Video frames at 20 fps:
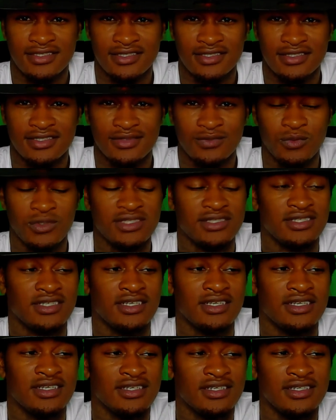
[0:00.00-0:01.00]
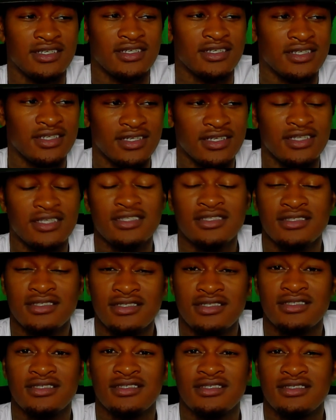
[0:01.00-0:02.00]
Once again,
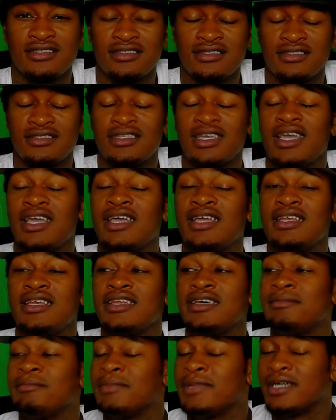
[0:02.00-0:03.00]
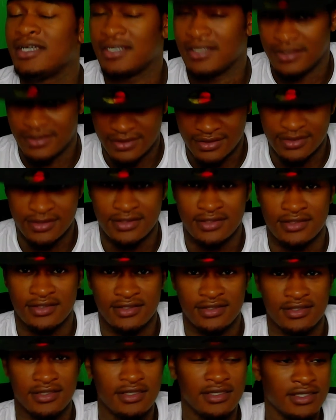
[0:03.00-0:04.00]
stamina.
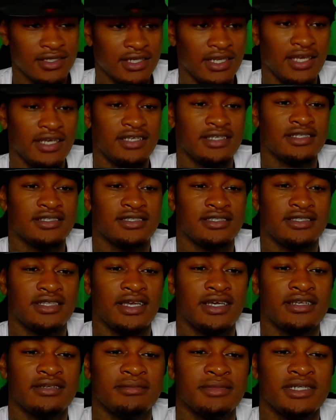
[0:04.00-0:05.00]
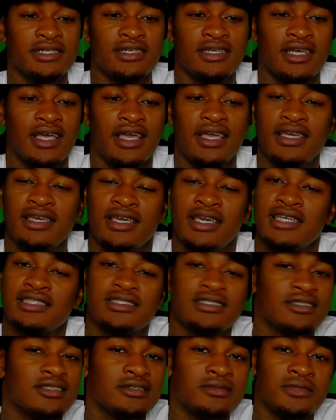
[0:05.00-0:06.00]
It look like your stamina ain't
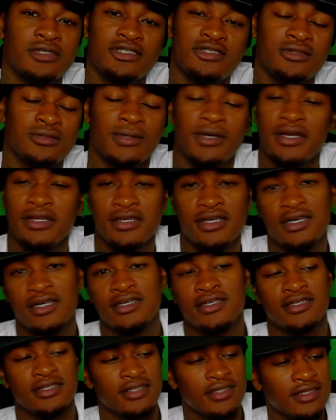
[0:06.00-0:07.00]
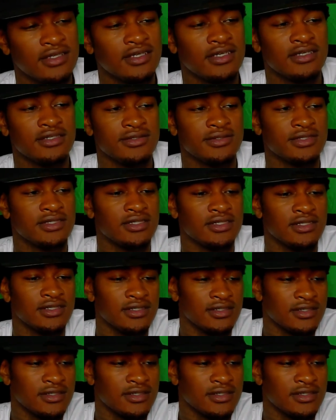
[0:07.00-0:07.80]
catching up with you right now. That's what's up.